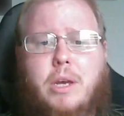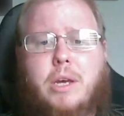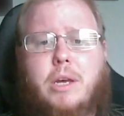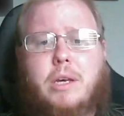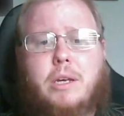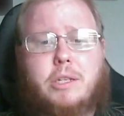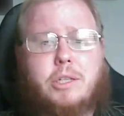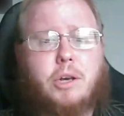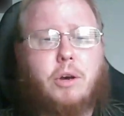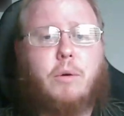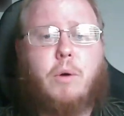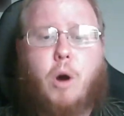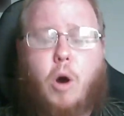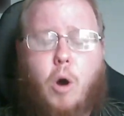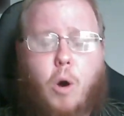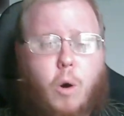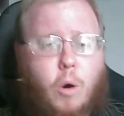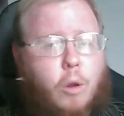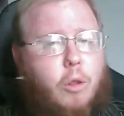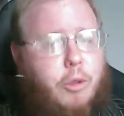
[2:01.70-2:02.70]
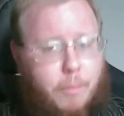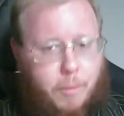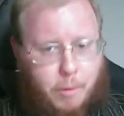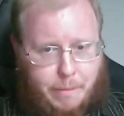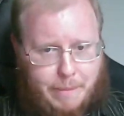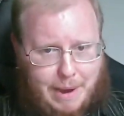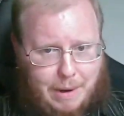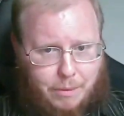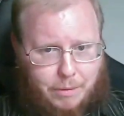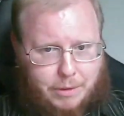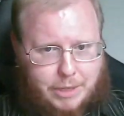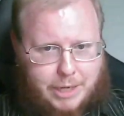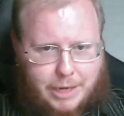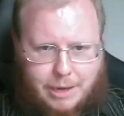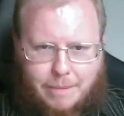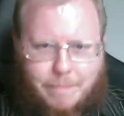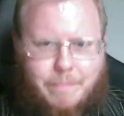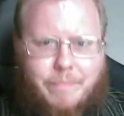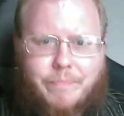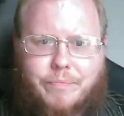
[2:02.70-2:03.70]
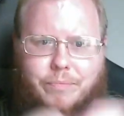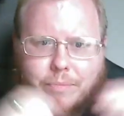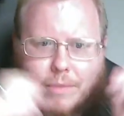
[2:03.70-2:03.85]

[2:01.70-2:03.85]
So, all the more power to him,